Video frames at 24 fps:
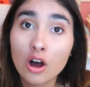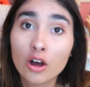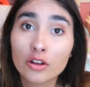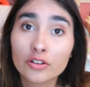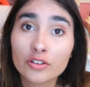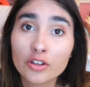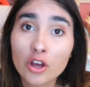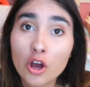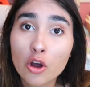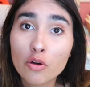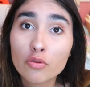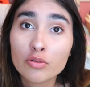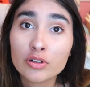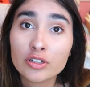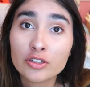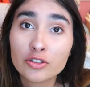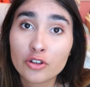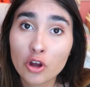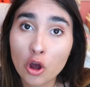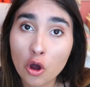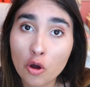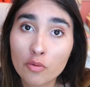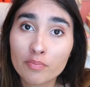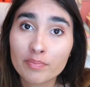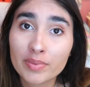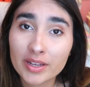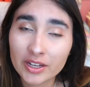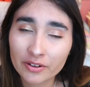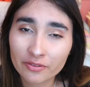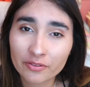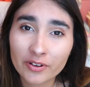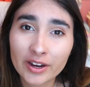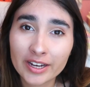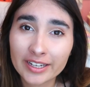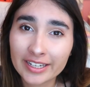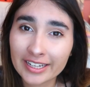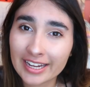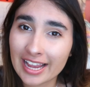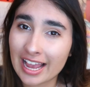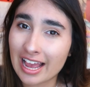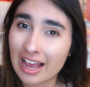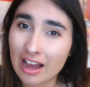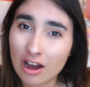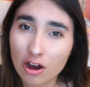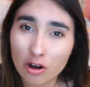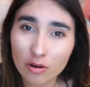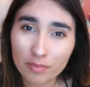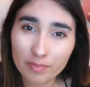Also, don't be afraid to
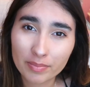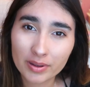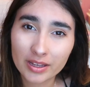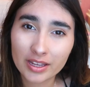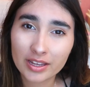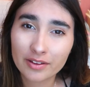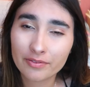get help.